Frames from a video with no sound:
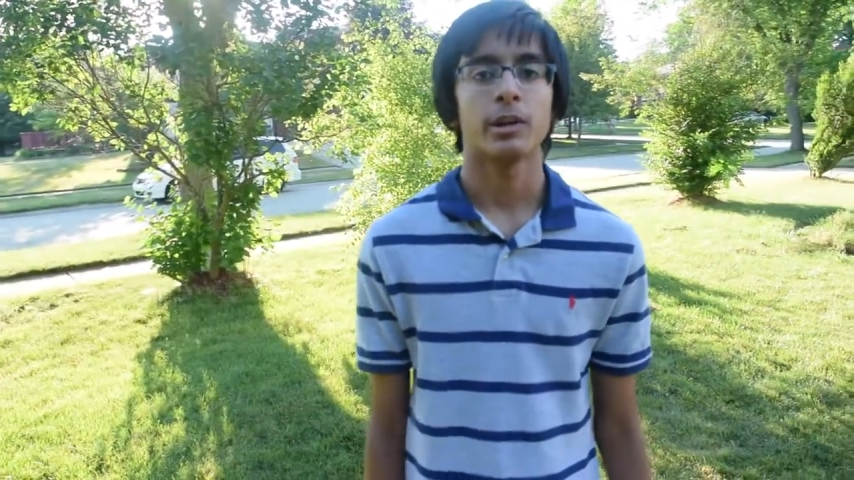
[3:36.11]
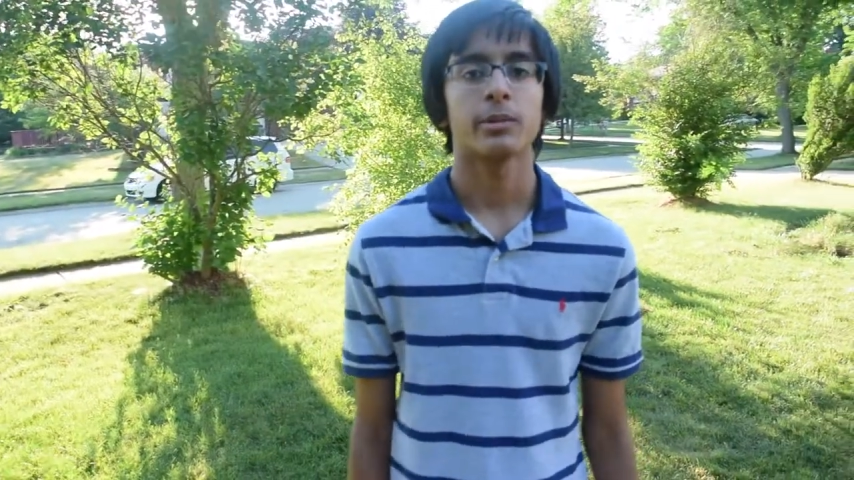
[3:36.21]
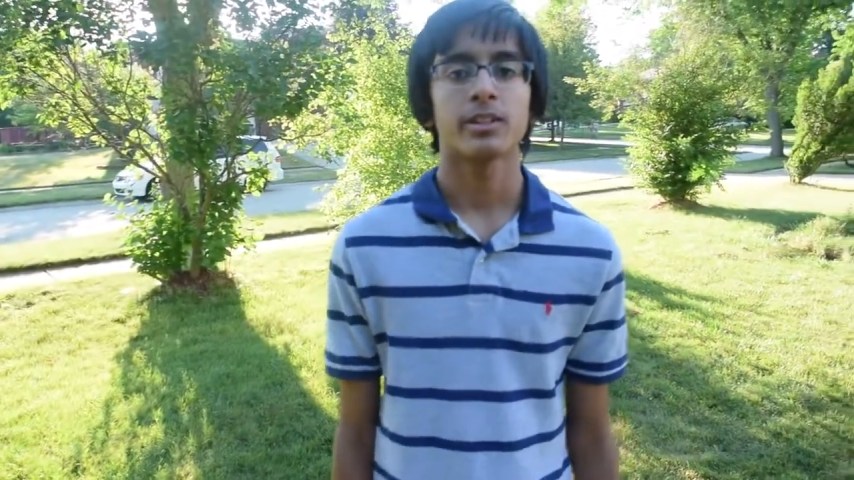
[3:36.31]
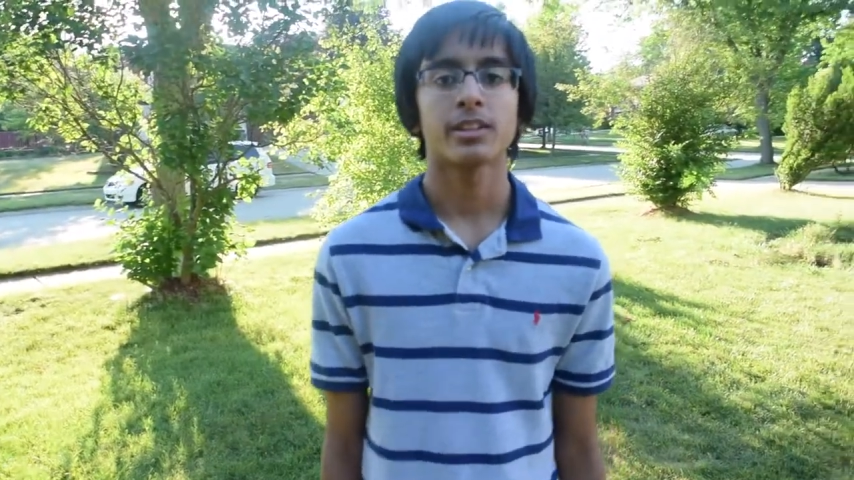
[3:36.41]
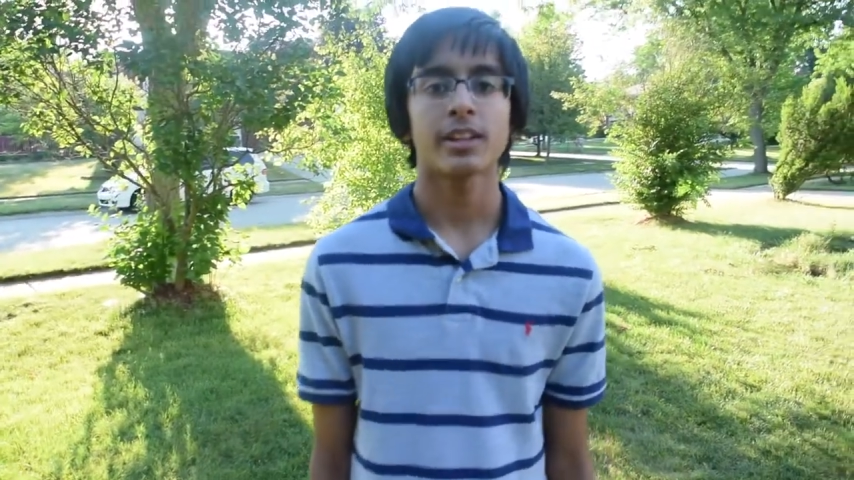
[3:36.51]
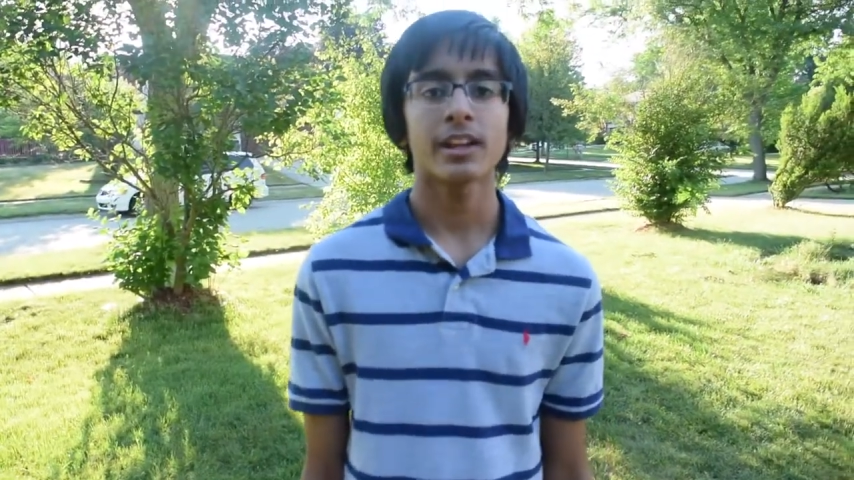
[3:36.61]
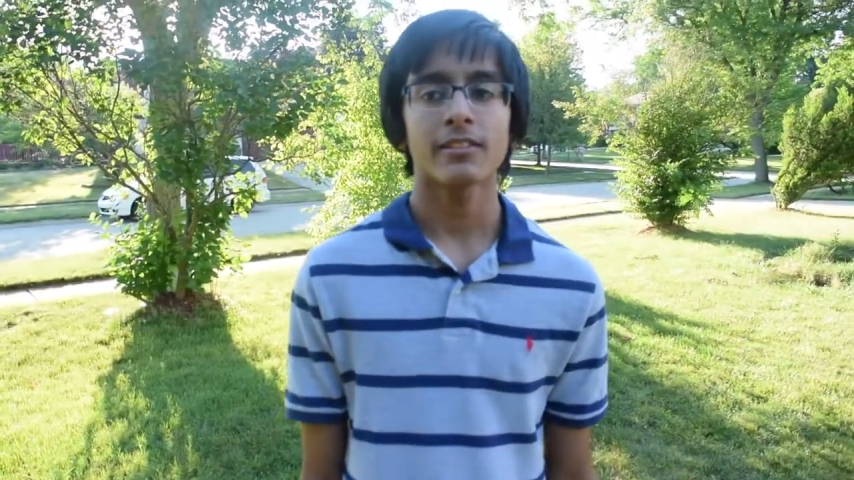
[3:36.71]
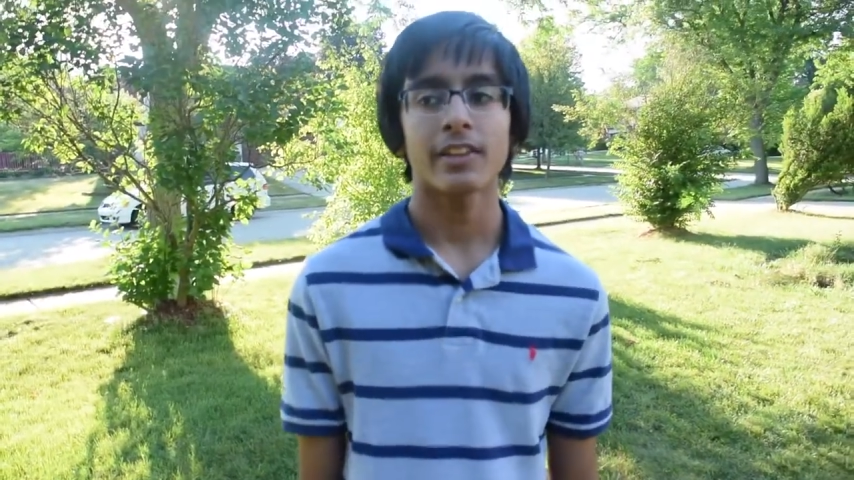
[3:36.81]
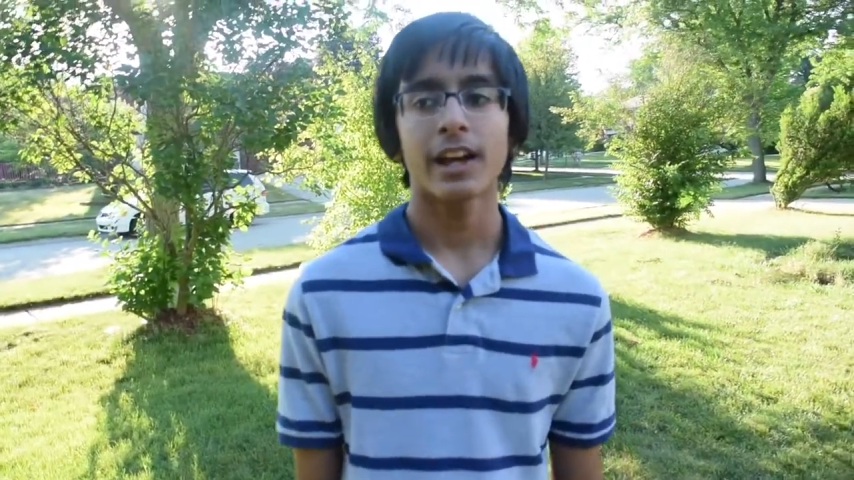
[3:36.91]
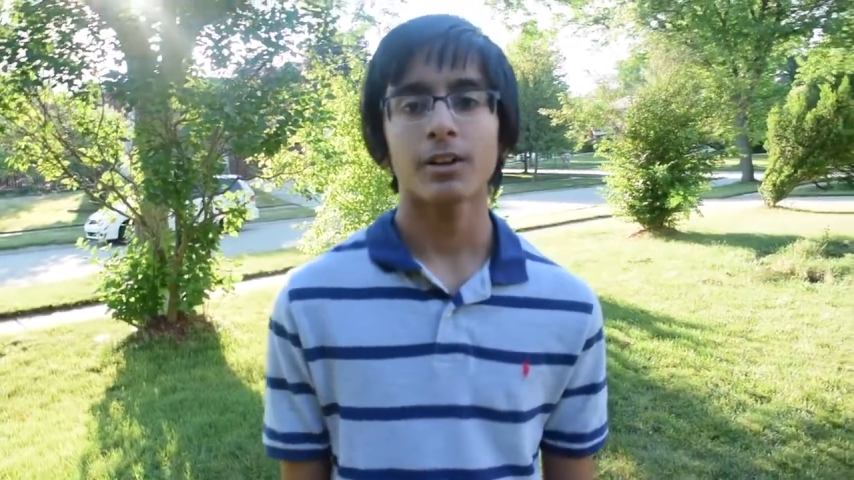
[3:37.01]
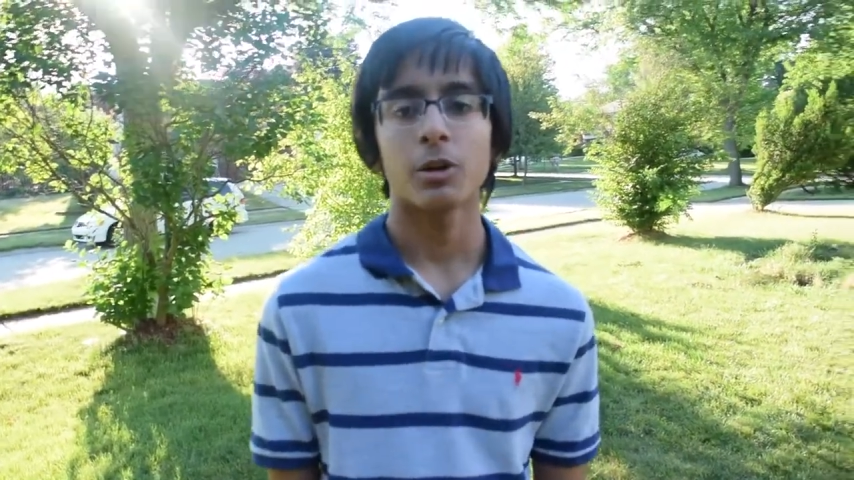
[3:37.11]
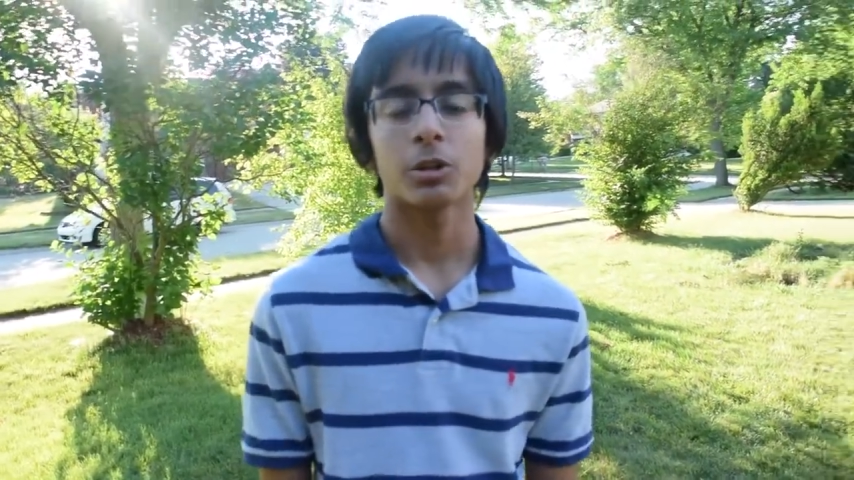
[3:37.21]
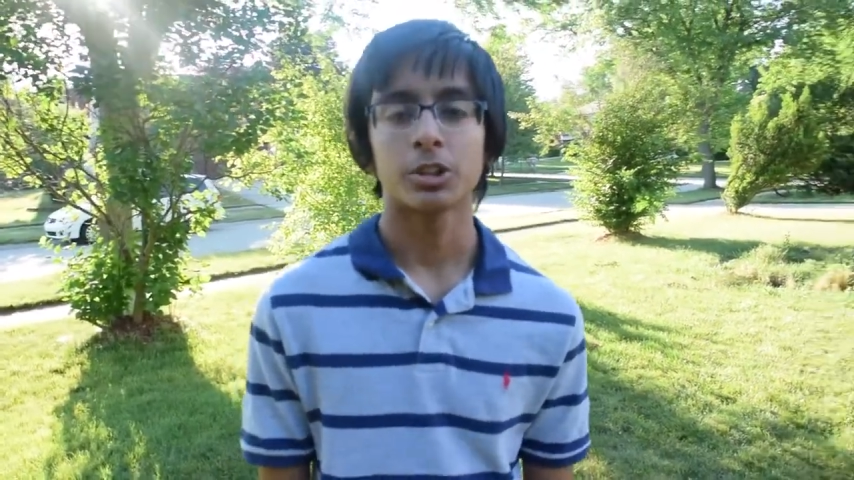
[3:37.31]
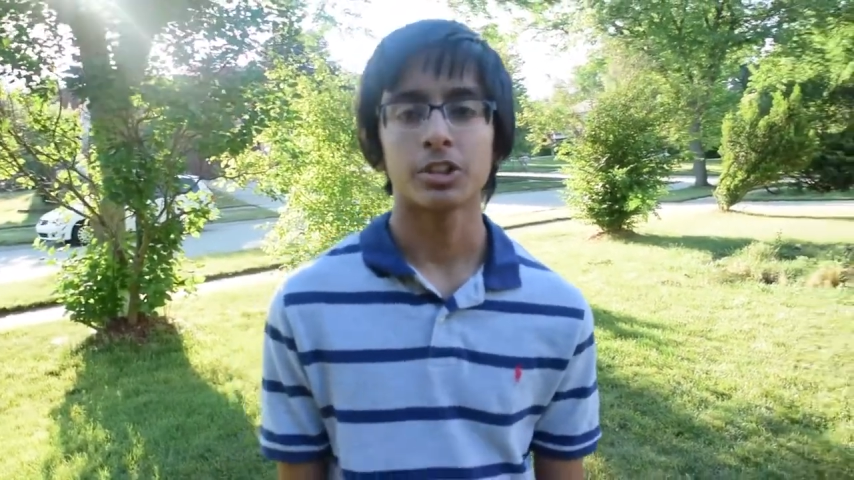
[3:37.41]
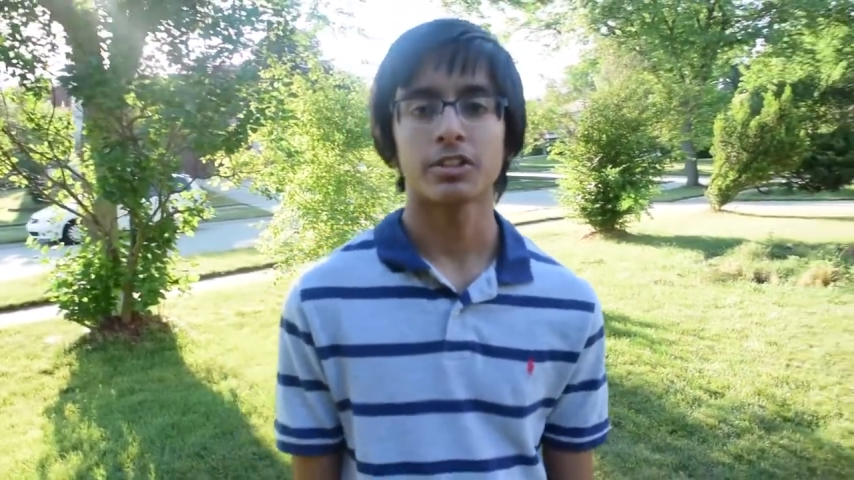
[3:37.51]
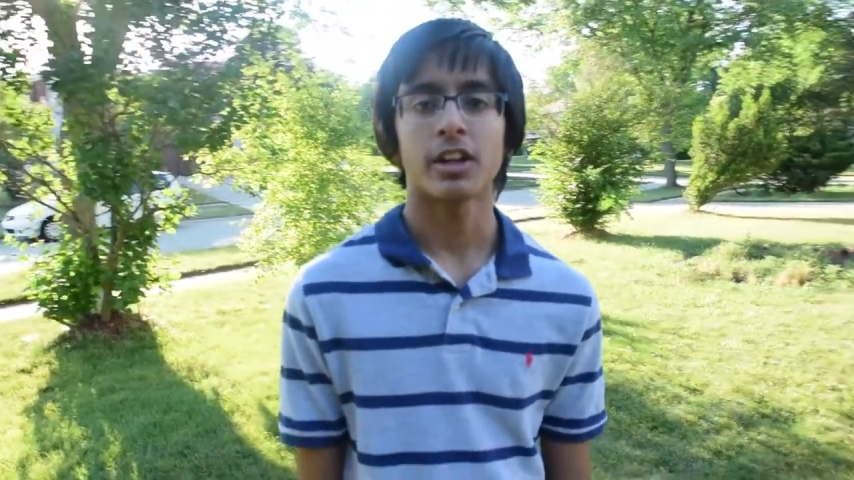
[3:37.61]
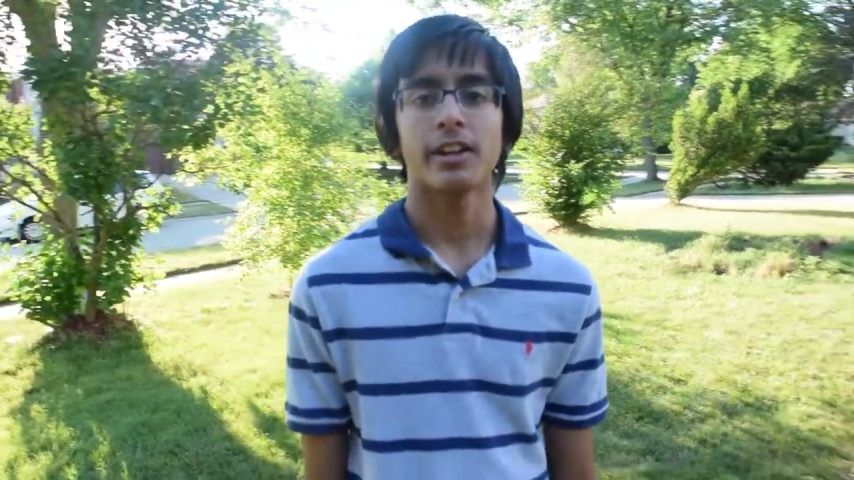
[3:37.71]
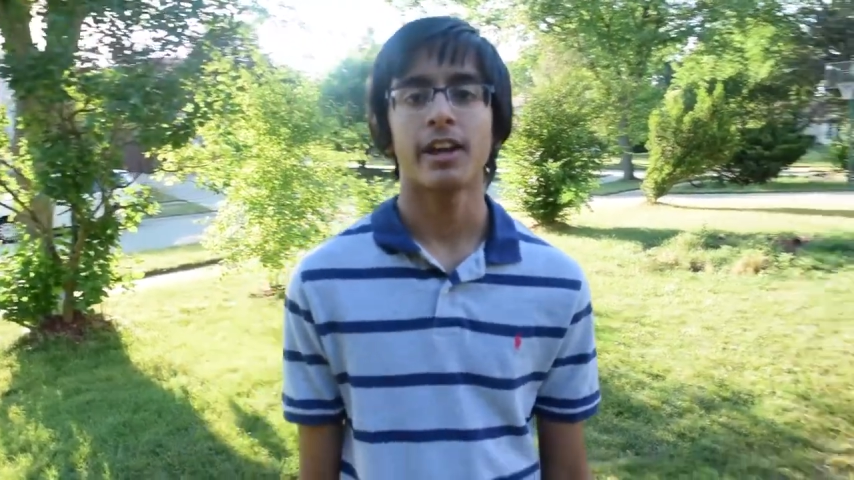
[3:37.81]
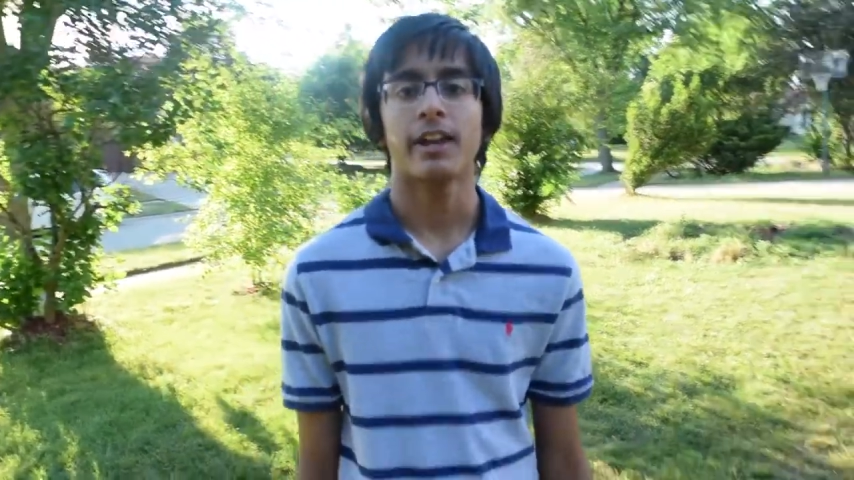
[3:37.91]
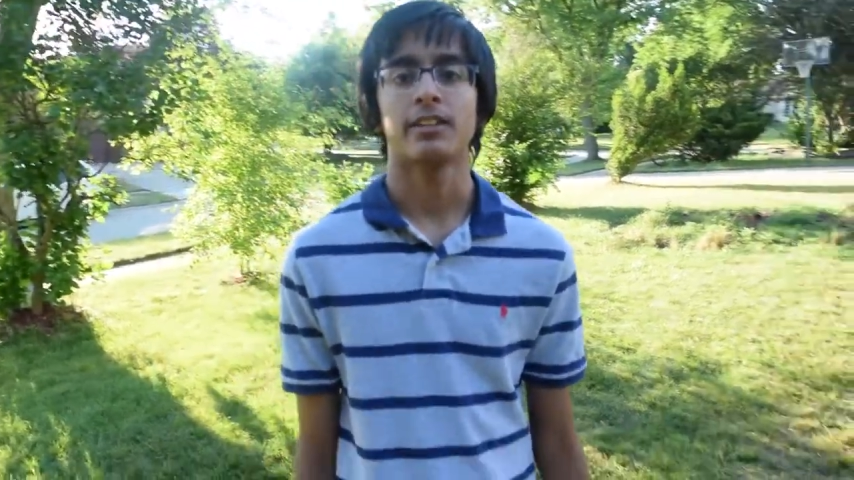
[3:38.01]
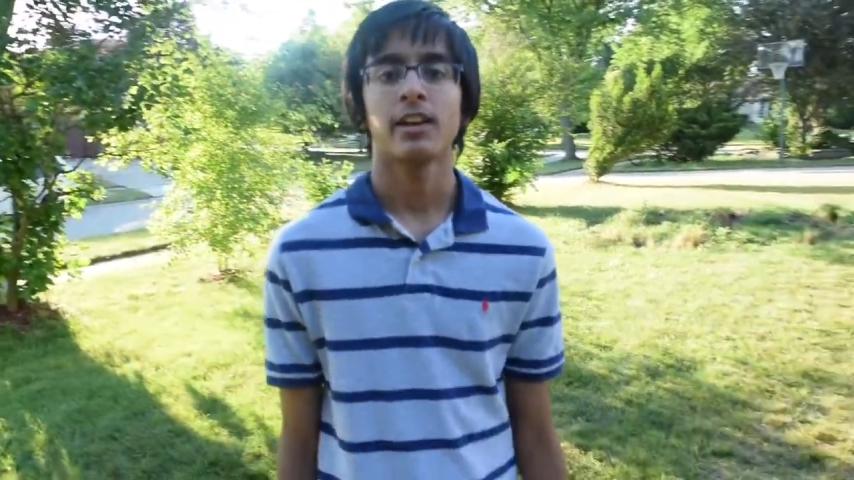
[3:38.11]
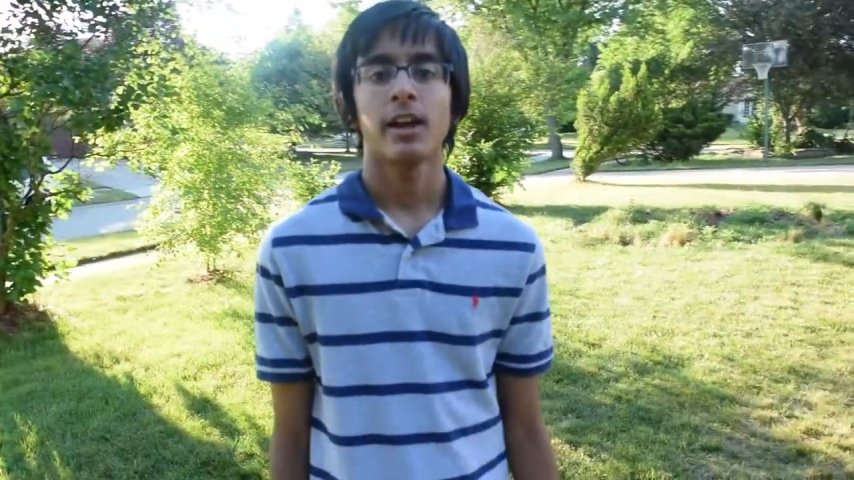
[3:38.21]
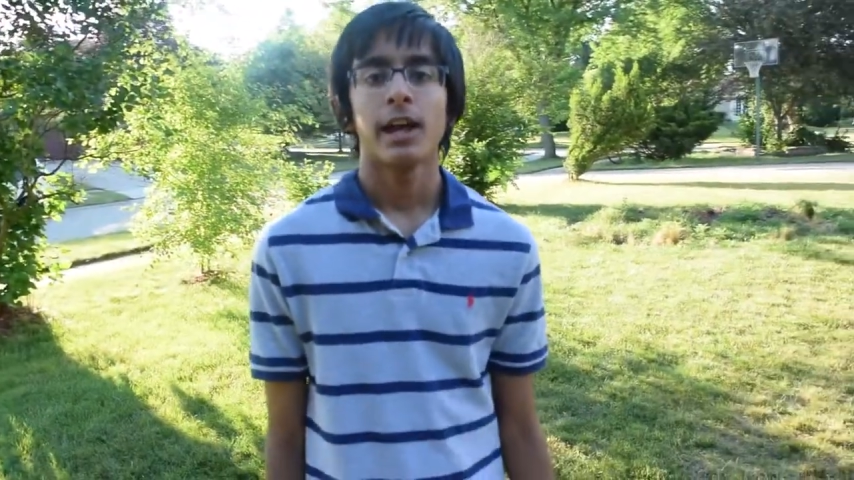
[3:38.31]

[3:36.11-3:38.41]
It was the site of that culture's Sundance.